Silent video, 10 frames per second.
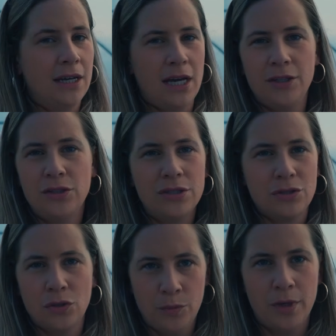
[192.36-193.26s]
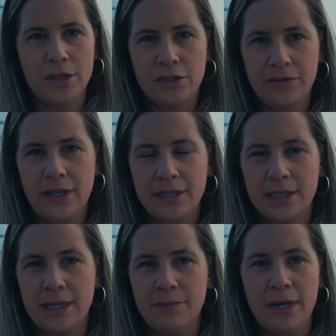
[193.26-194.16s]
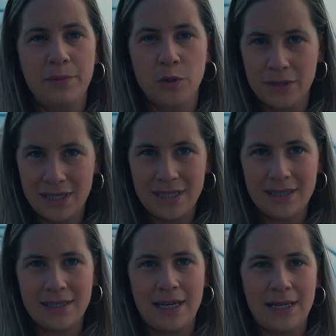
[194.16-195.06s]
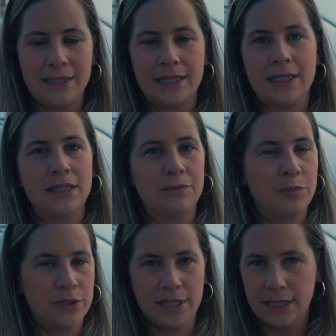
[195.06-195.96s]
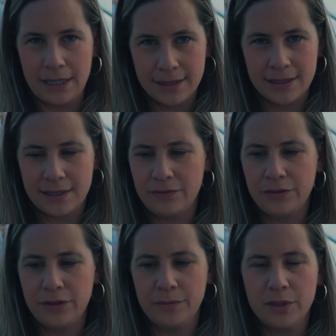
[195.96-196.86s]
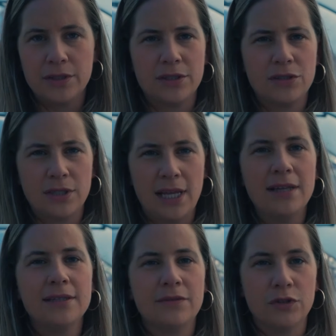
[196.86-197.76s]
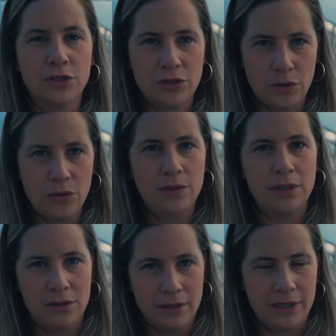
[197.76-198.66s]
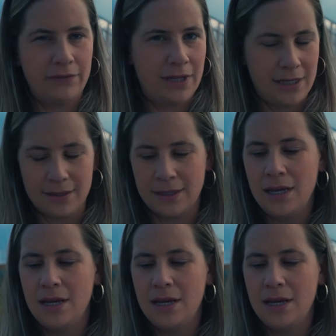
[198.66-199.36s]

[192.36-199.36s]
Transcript: I use so much of it in my posies and in posy classes and everything because it lasts for so long in the vase,